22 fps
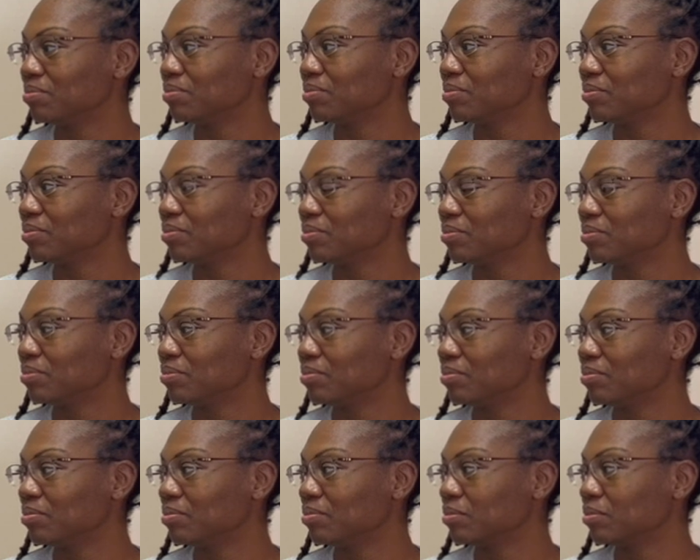
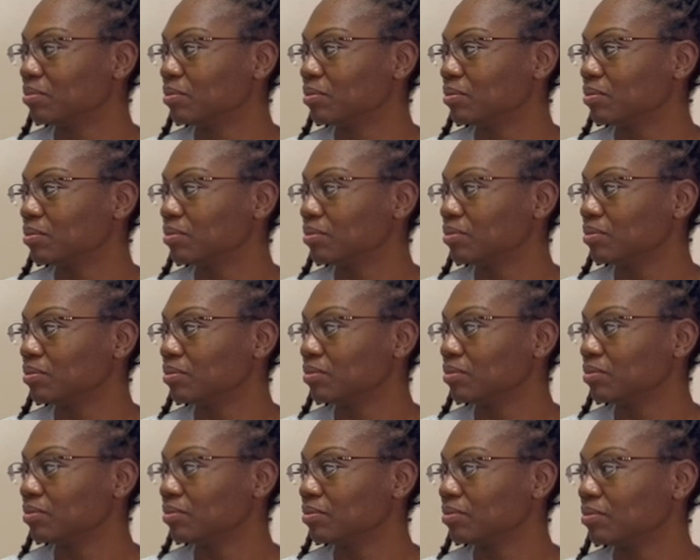
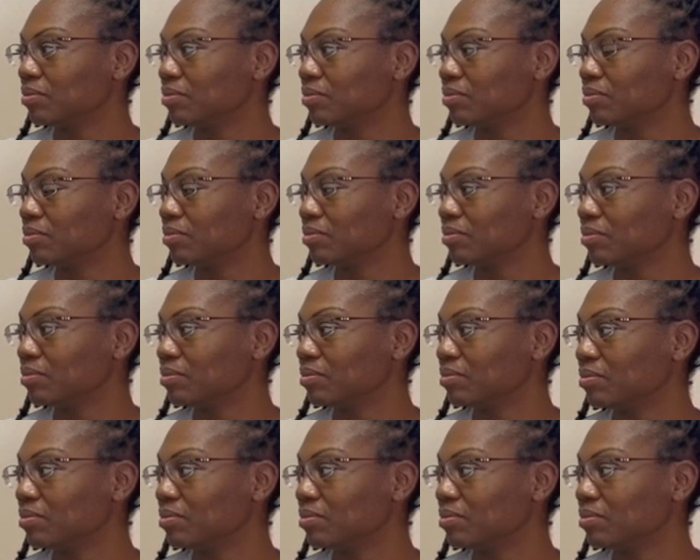(silent)